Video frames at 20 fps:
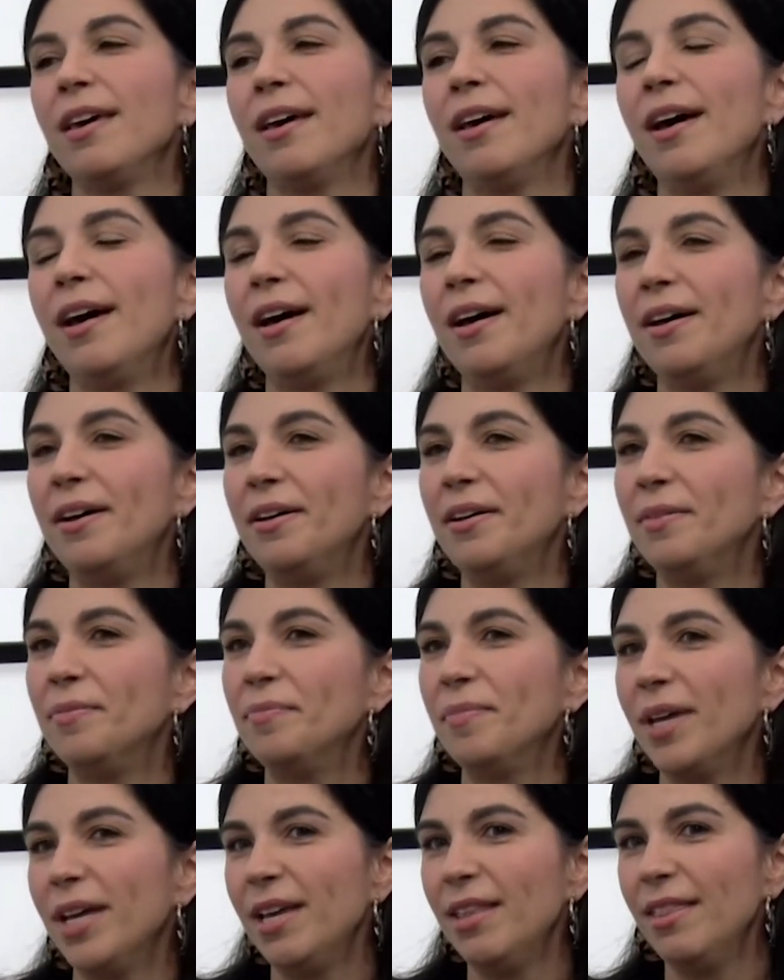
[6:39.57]

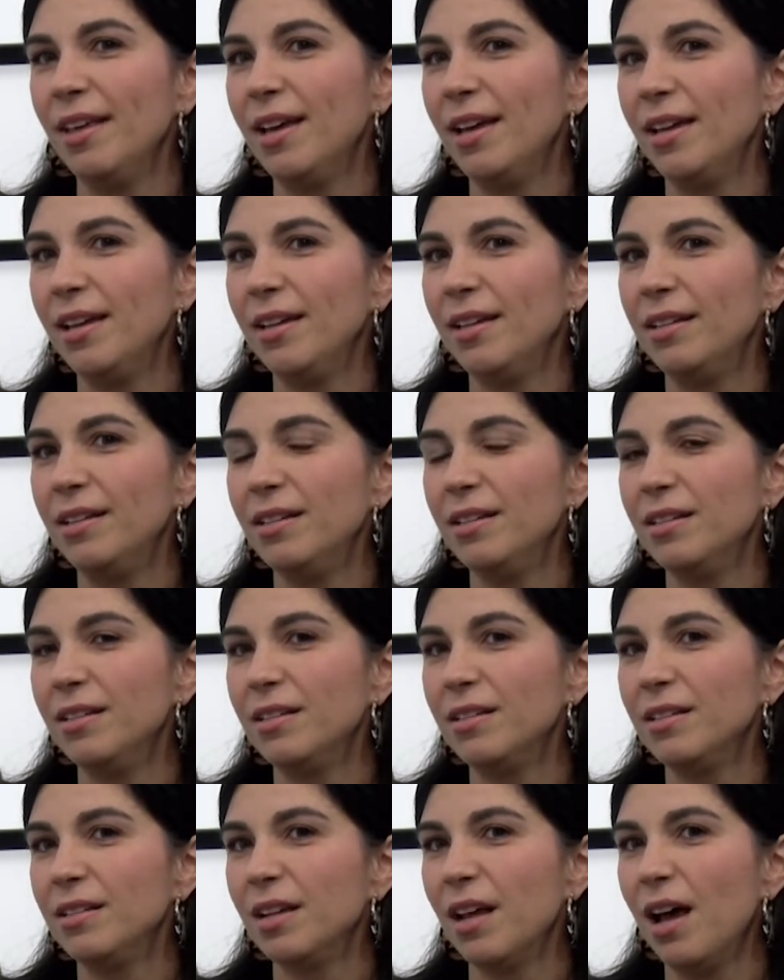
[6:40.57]
Um, and
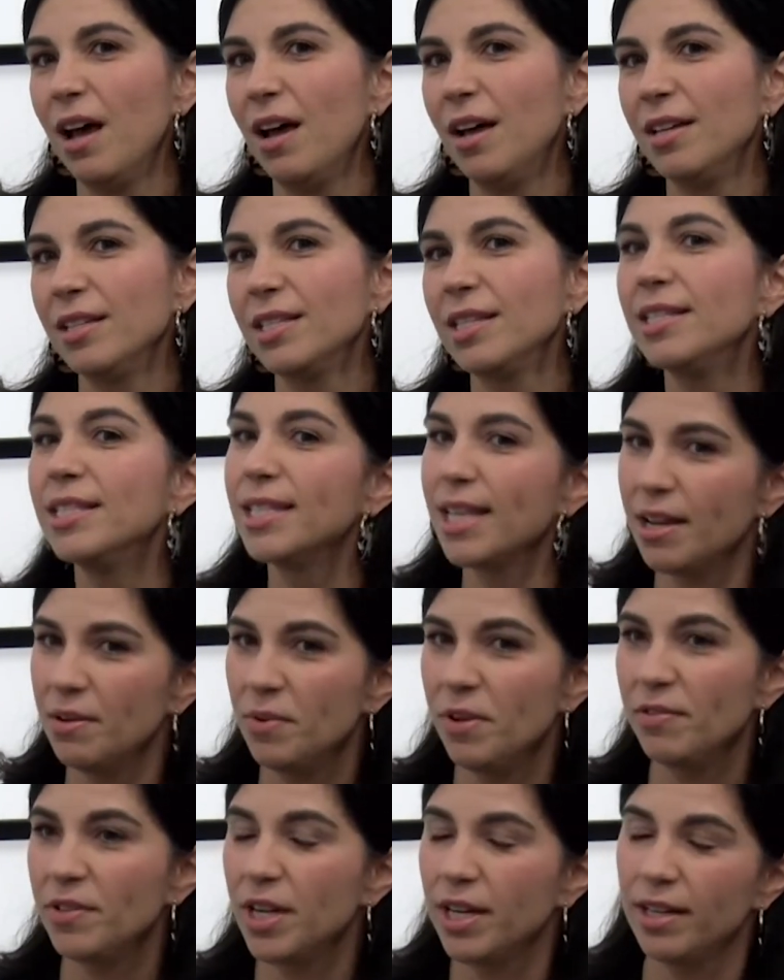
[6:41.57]
then uh, since then
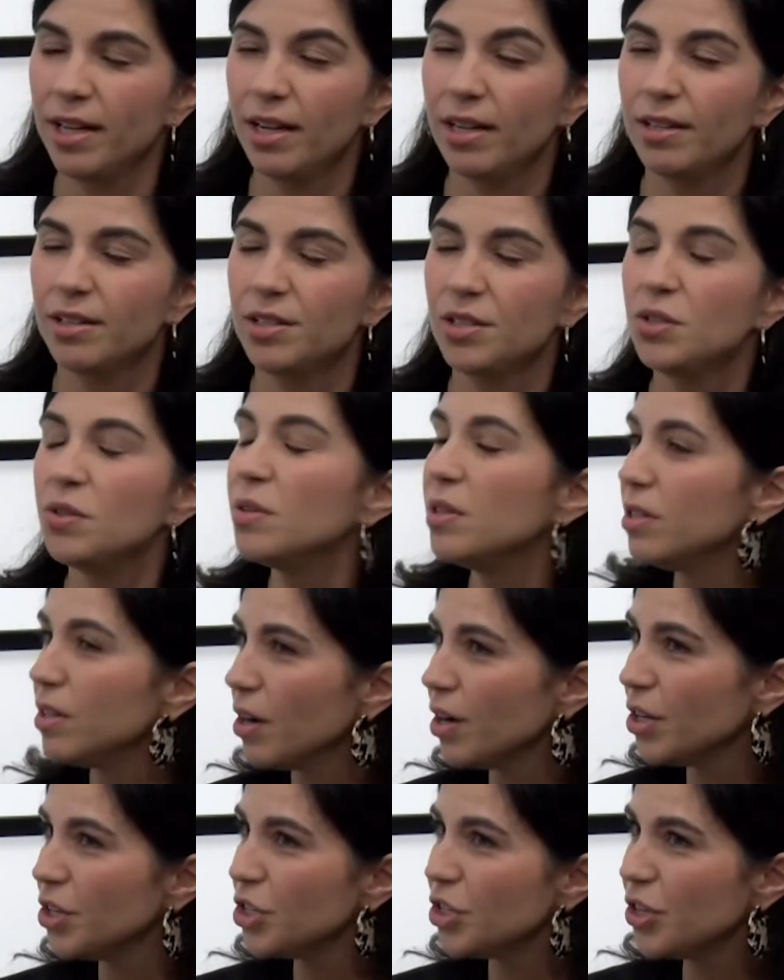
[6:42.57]
we've done a student
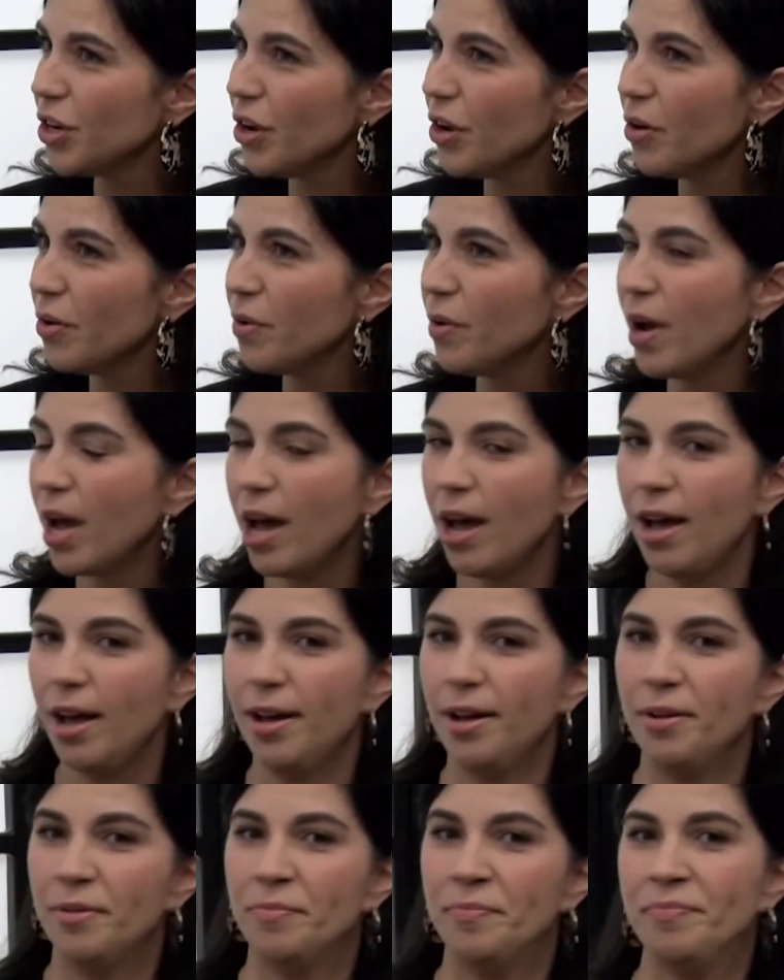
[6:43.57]
art show.
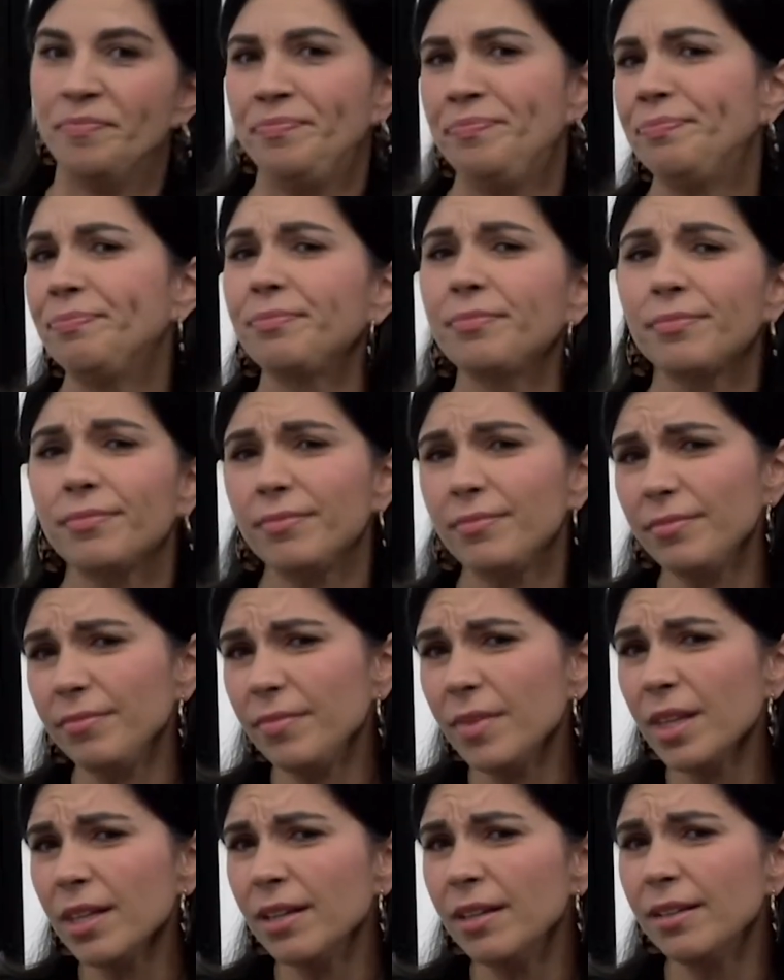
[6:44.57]
Um,
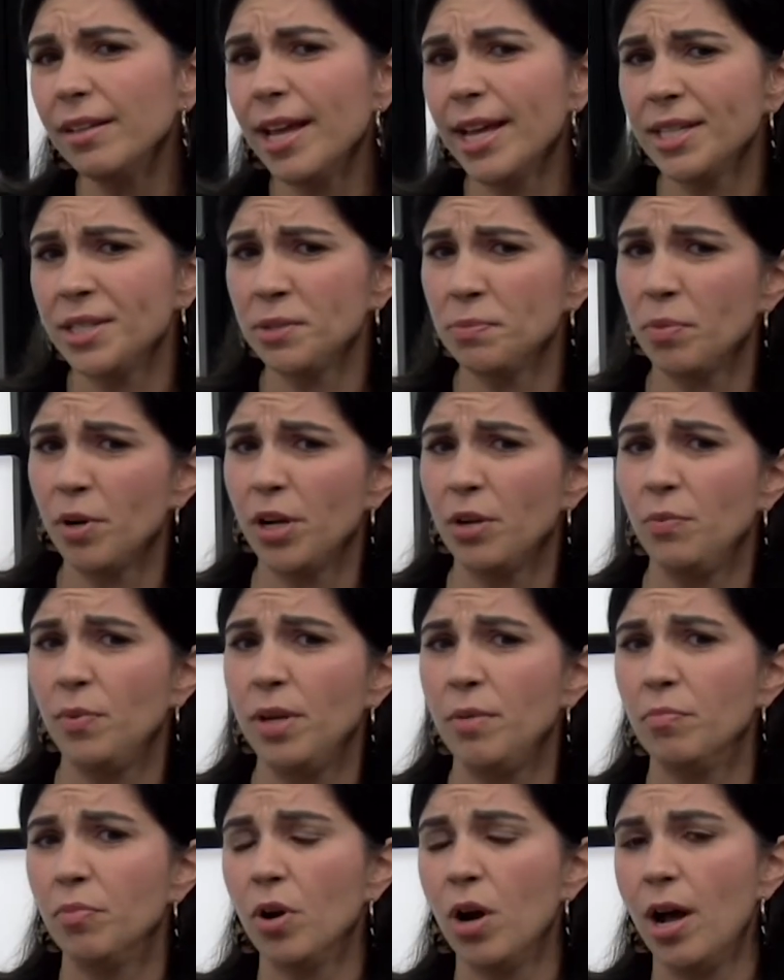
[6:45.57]
last spring
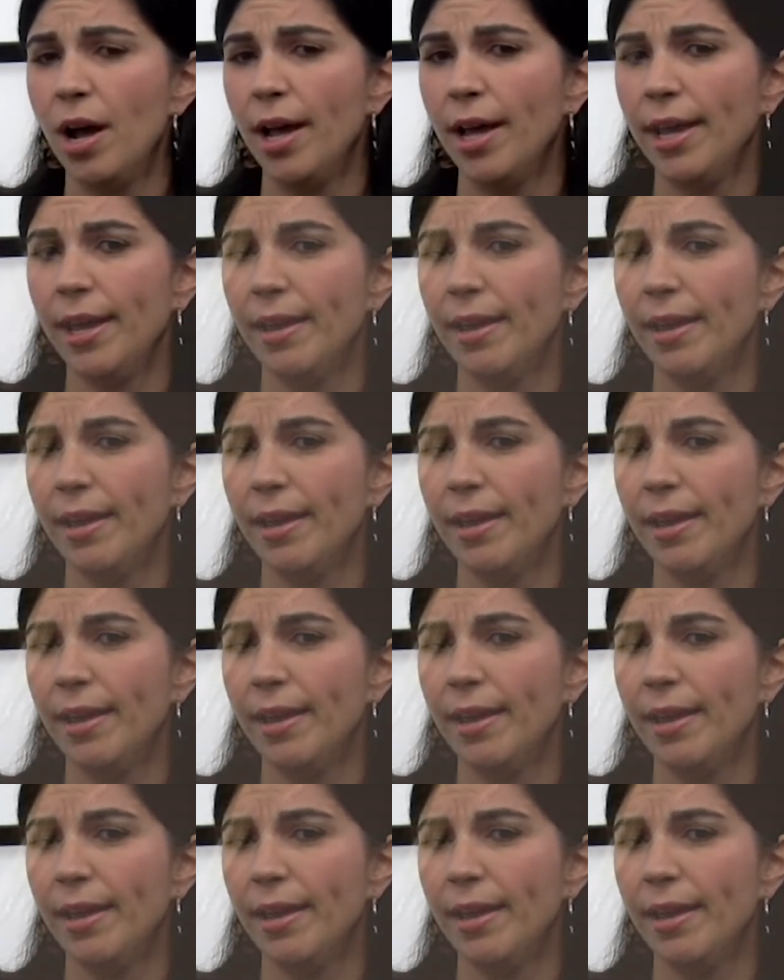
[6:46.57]
we brought